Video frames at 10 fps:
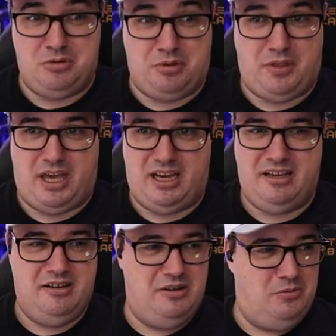the thing.
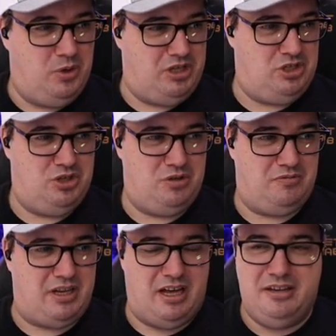What it should
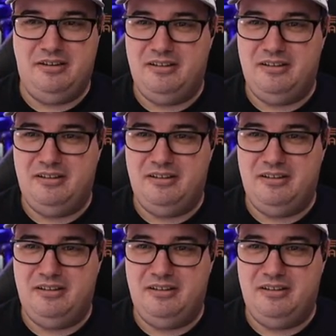have done